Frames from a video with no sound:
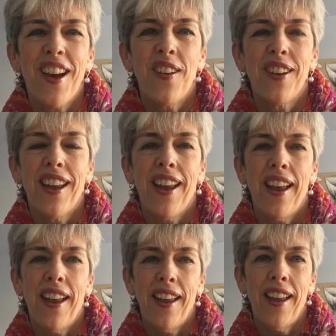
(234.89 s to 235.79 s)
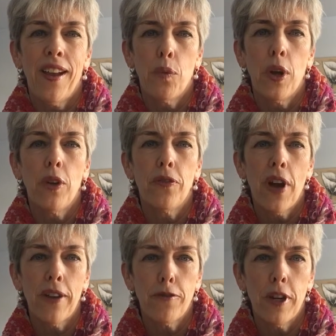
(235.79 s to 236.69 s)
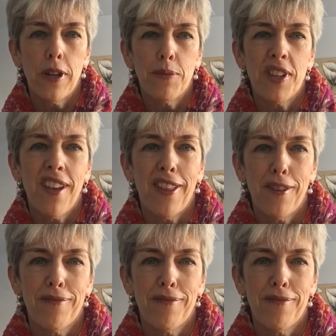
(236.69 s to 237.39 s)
out, and we'll find freedom together.